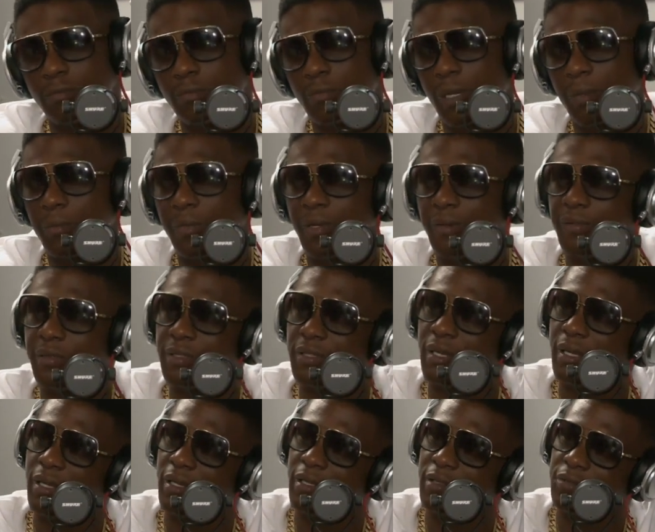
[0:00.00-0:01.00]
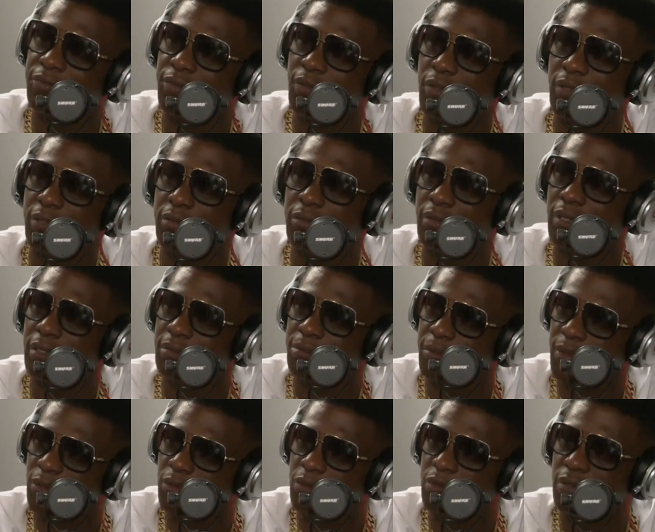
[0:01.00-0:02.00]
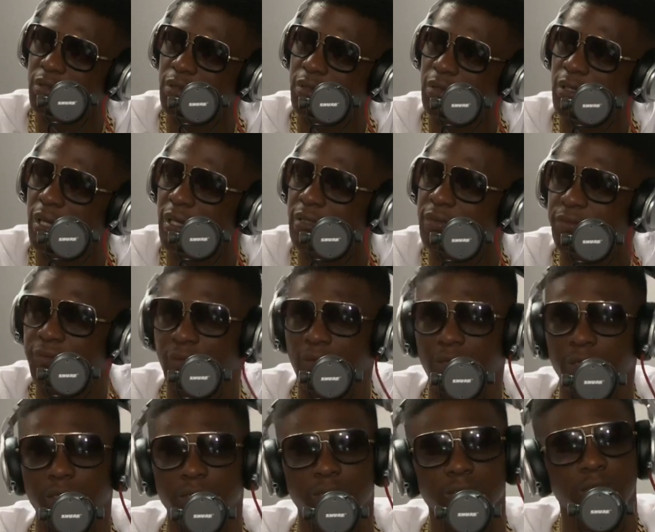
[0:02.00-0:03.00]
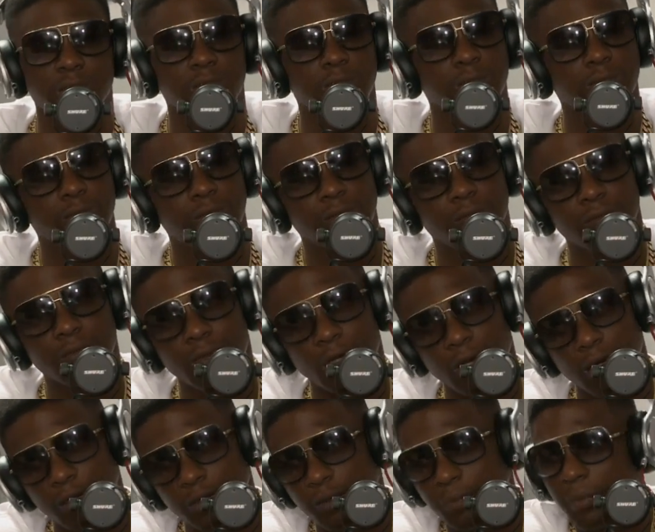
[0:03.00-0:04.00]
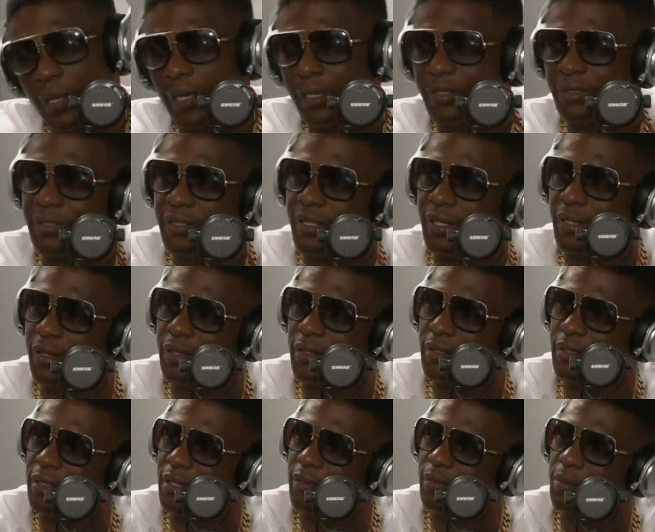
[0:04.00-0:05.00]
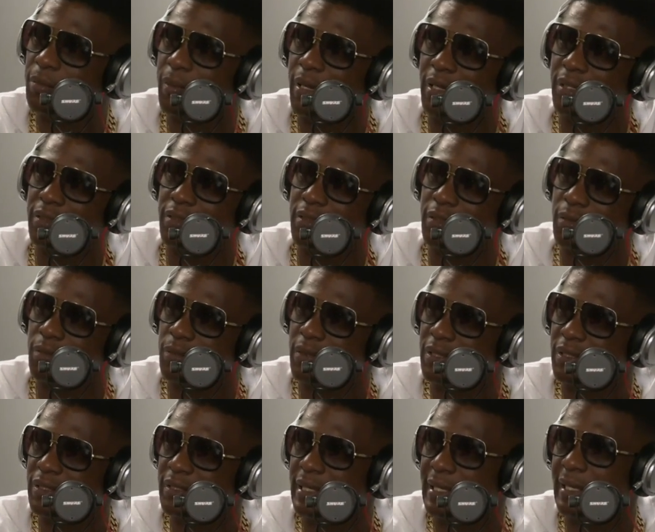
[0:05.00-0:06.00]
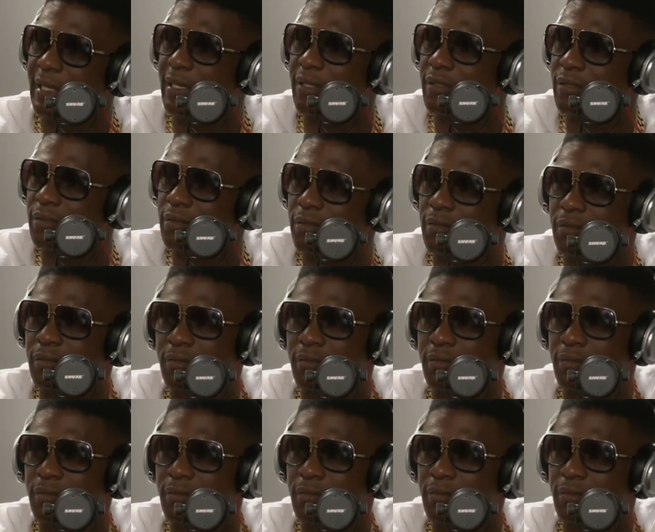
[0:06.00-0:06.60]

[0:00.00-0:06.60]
everything as far as music, as far as a humanitarian, giving back to Louisiana,